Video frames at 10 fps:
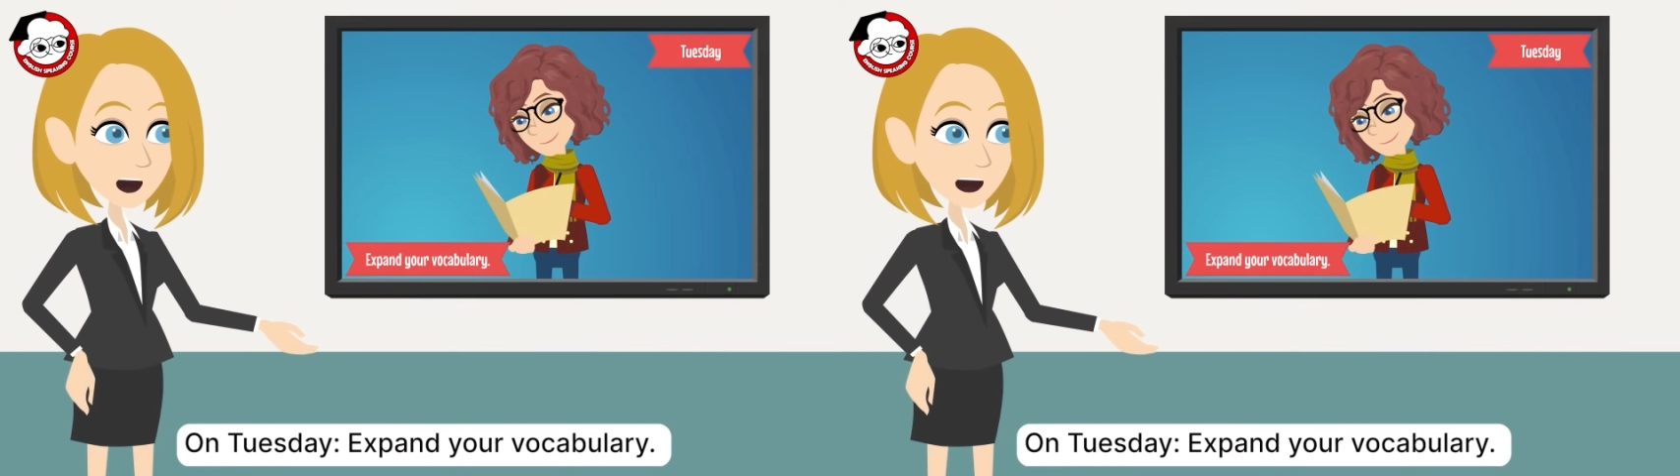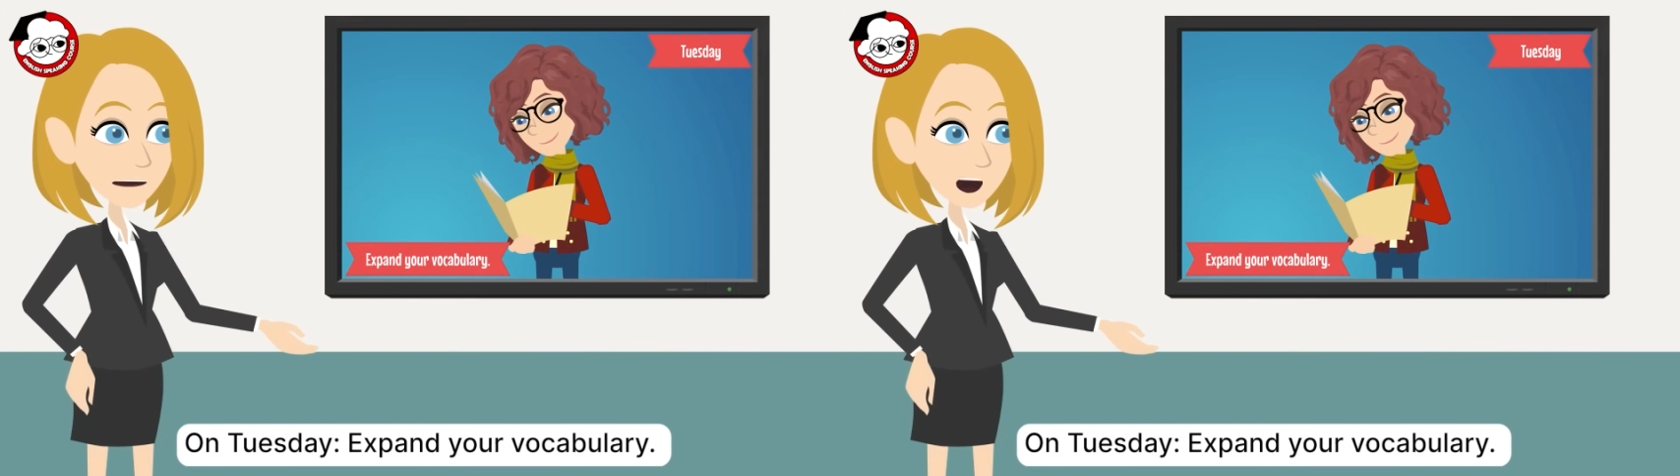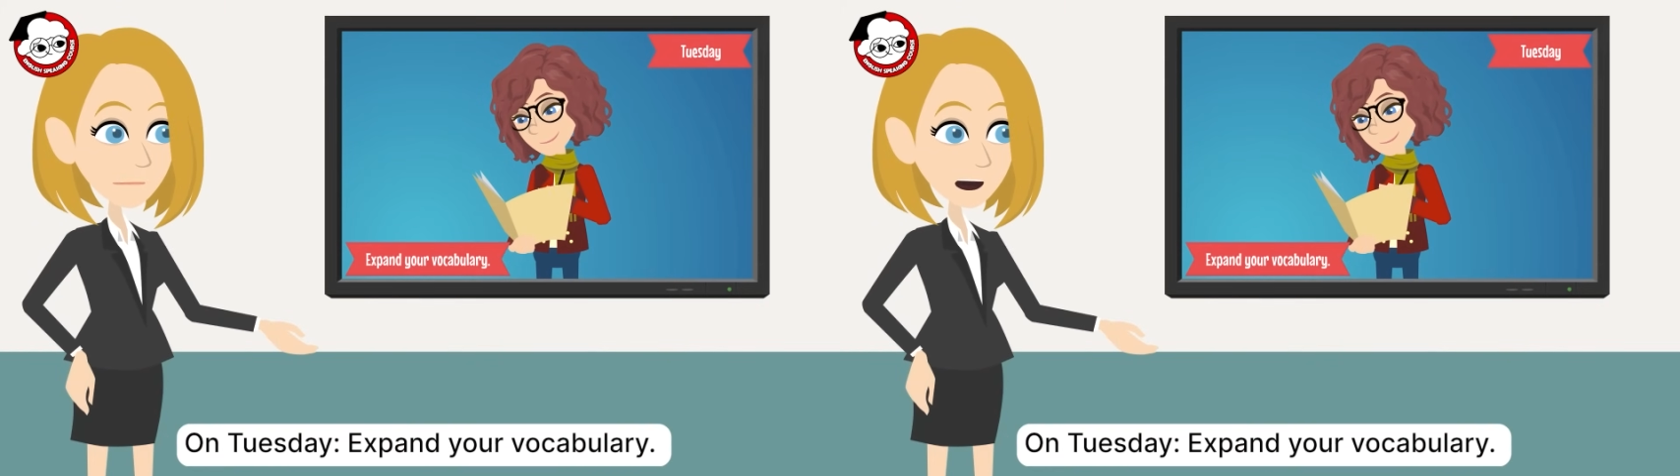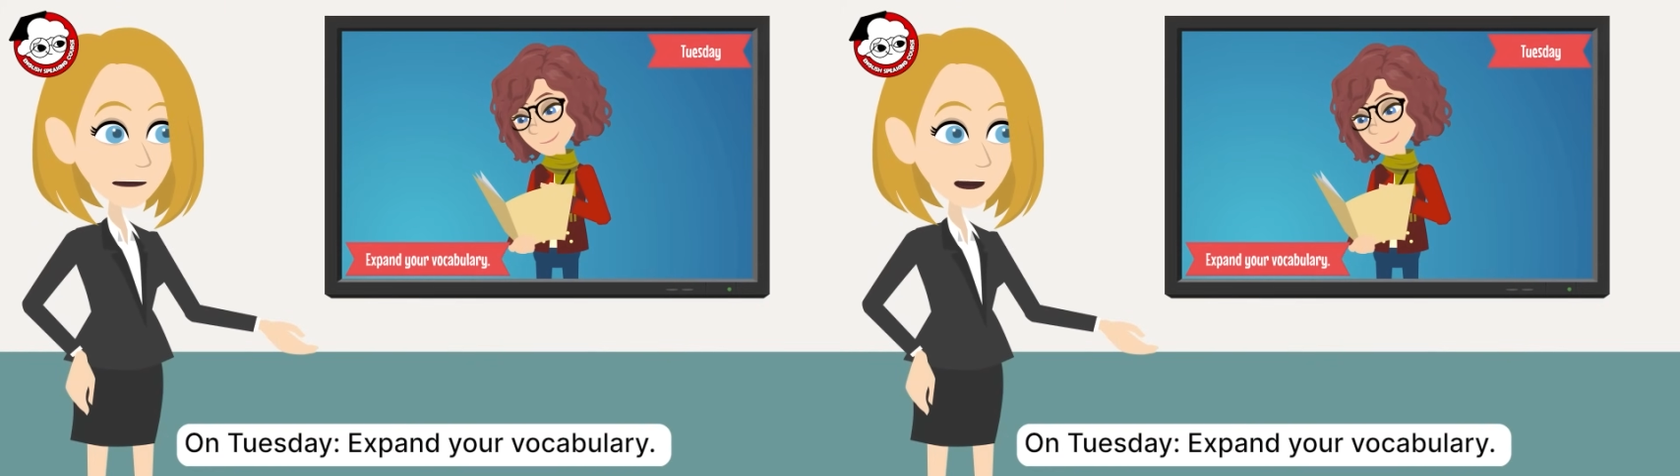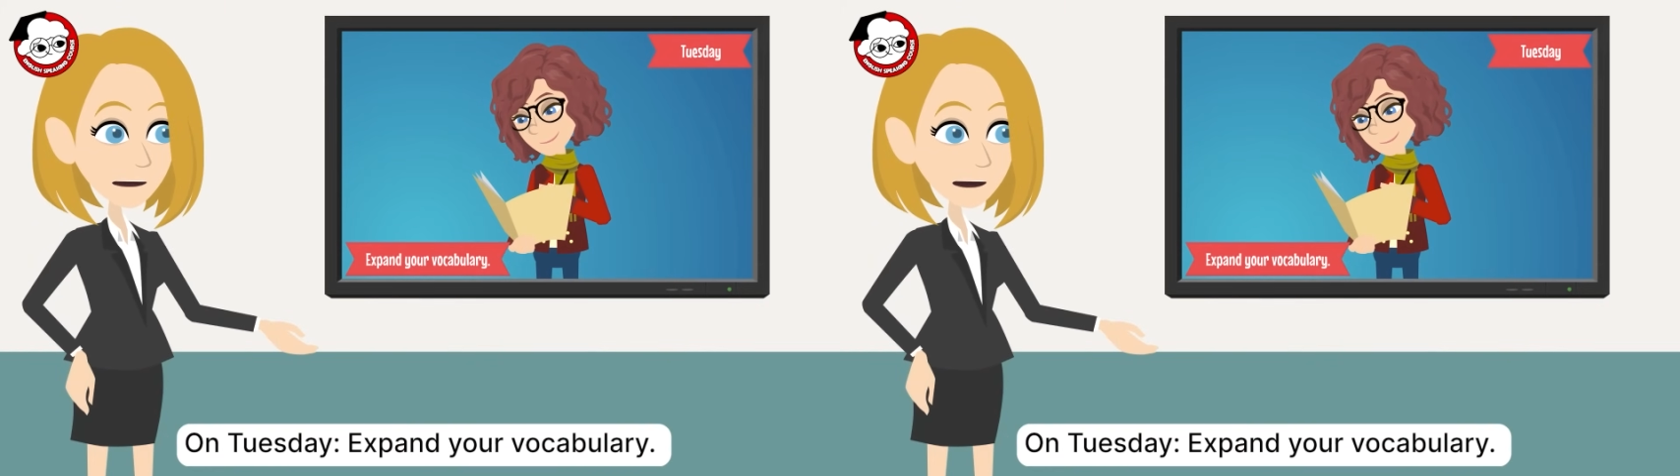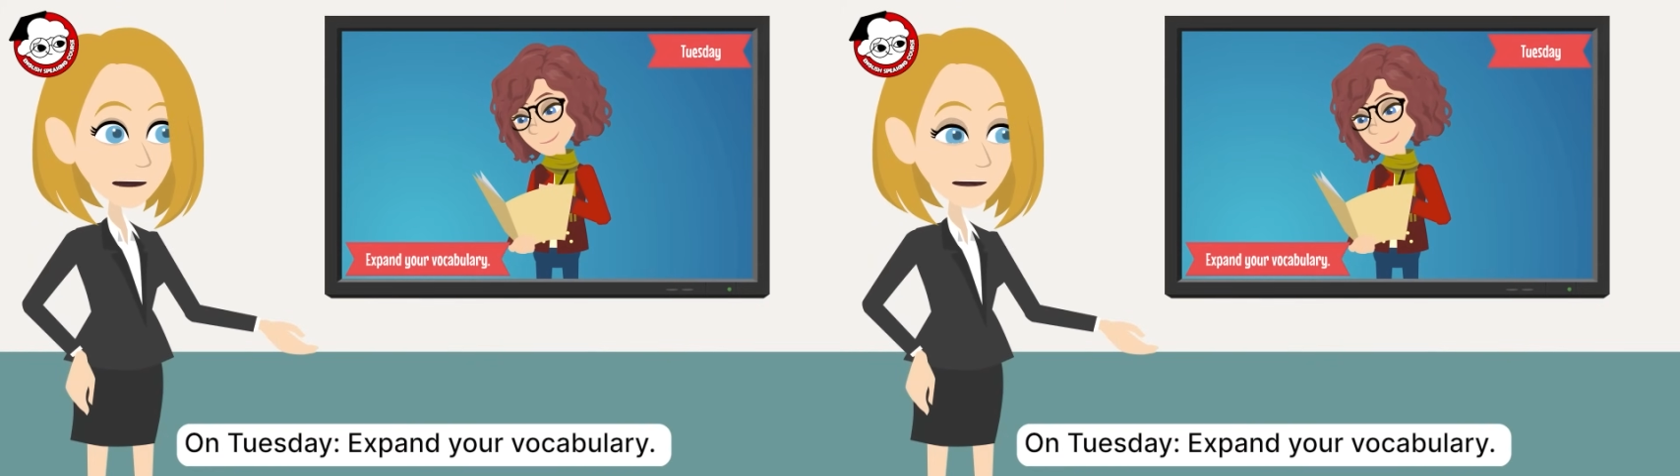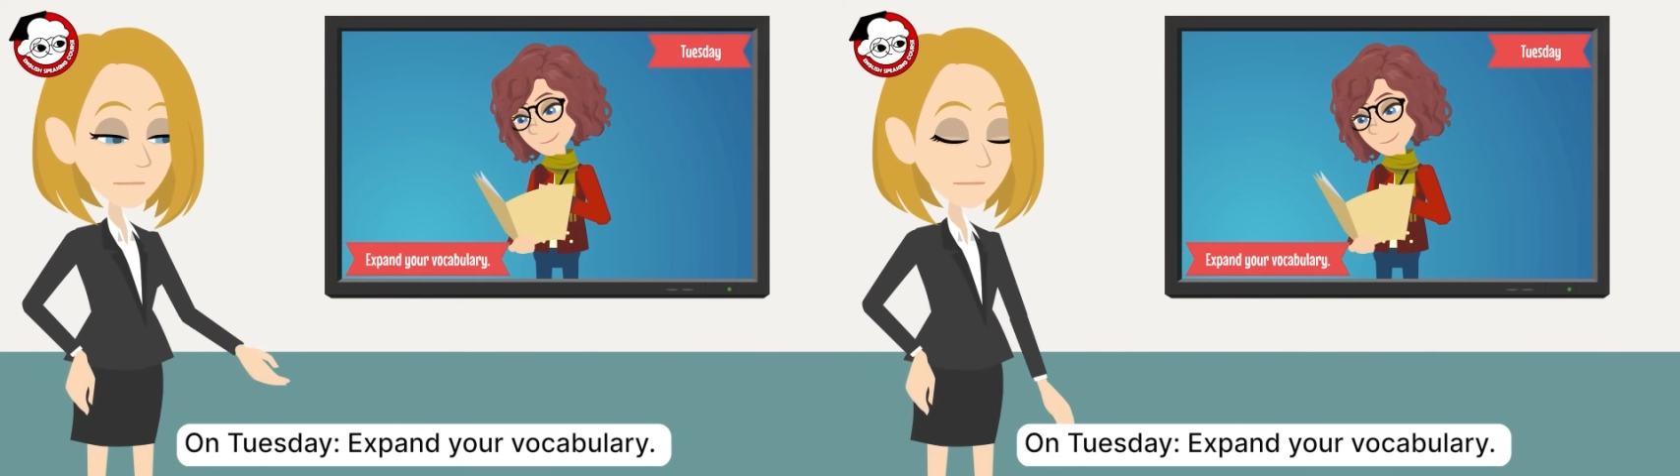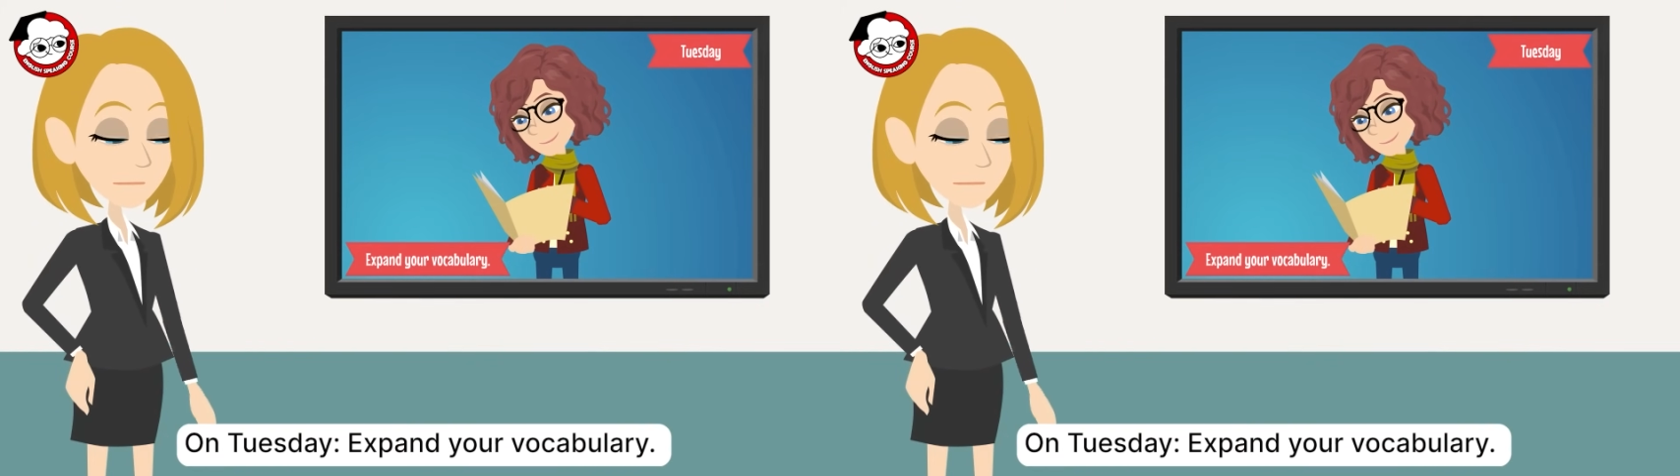your vocabulary.